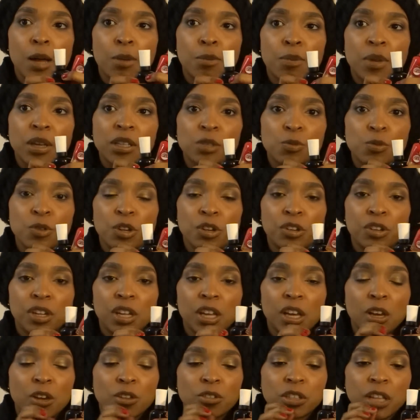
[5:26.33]
messing with your
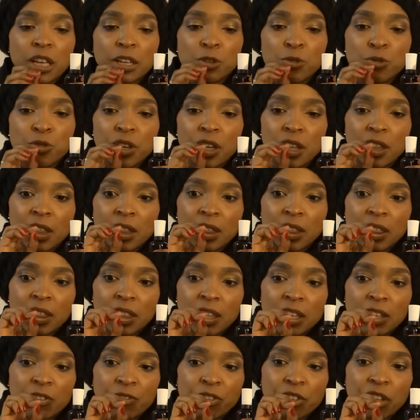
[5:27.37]
nails, like you can
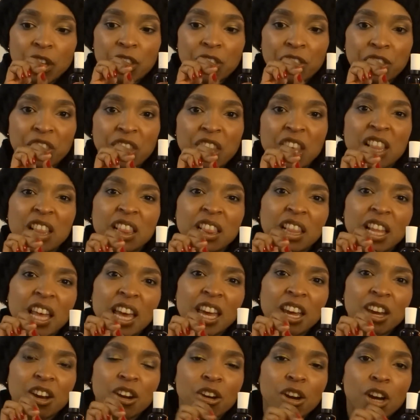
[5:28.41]
lift a thin
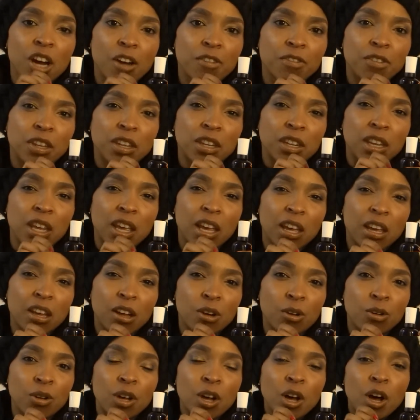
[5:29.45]
layer of the
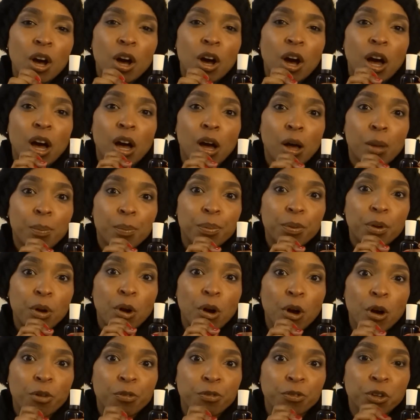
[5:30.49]
nail up
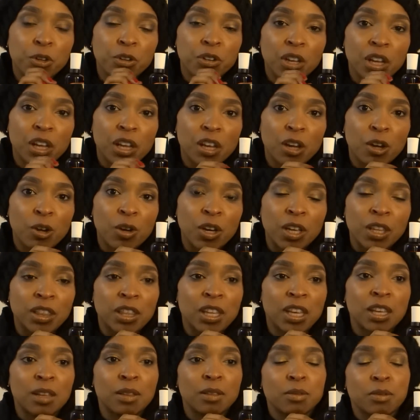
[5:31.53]
off your nail, and
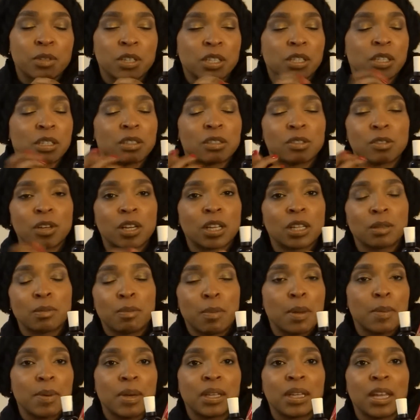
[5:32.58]
then
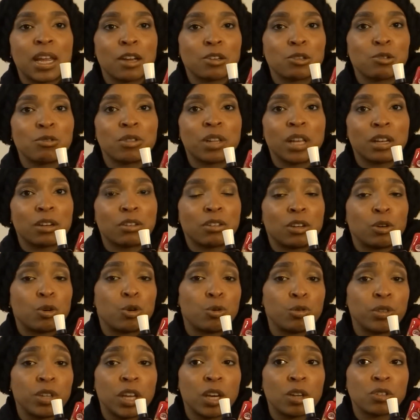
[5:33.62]
maybe a day or two later the
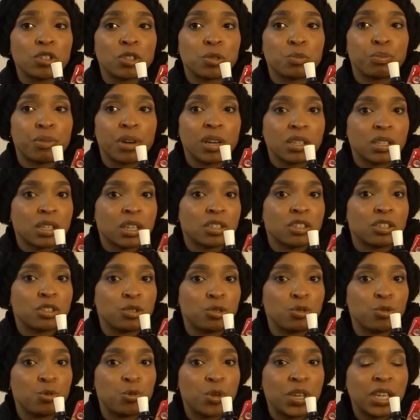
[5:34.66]
whole nail just breaks because
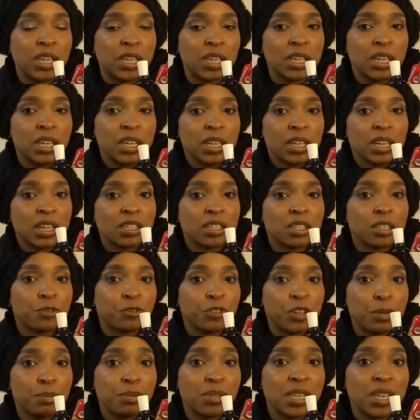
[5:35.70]
it's too weak, because it's
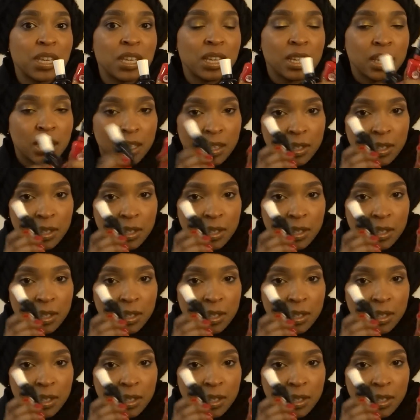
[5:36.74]
flimsy?